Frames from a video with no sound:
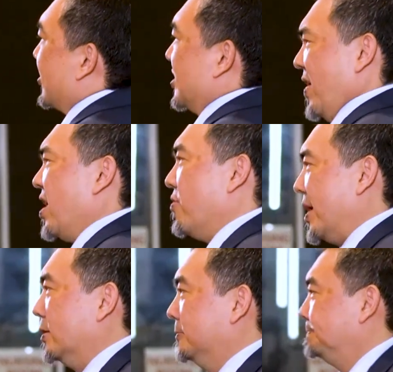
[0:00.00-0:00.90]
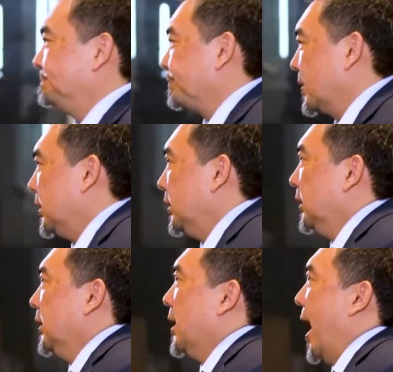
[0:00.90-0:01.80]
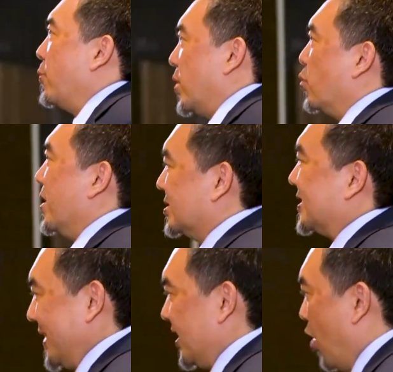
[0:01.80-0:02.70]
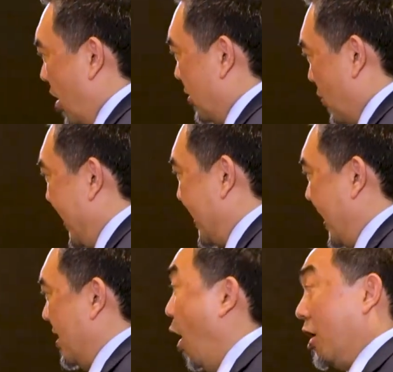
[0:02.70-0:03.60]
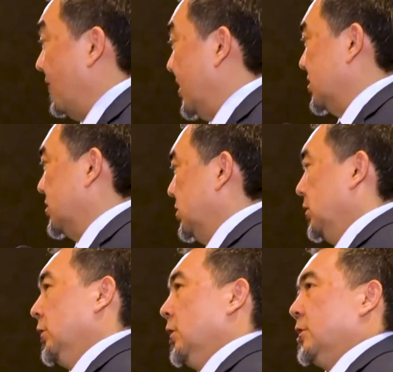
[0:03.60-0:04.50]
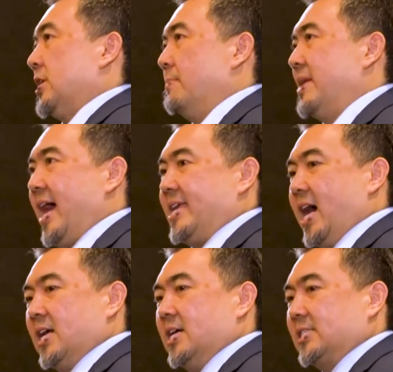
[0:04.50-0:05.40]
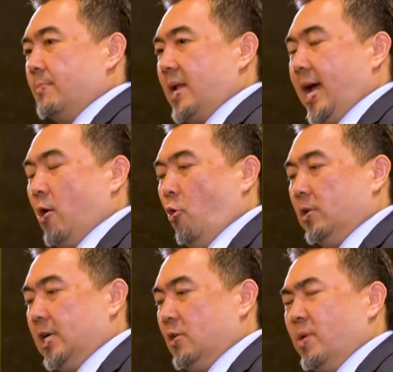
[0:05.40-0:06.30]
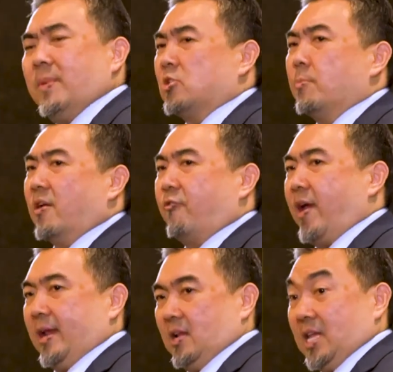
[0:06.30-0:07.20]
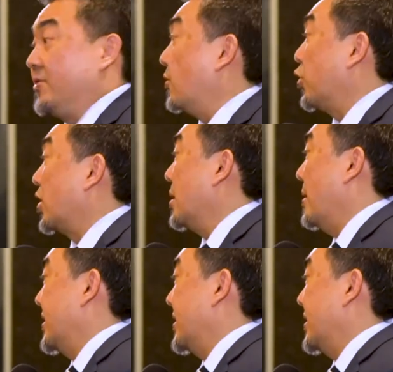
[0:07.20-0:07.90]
is very real. And we will see God one day, all of us. Some die younger, some die older. We must not be afraid even of talking about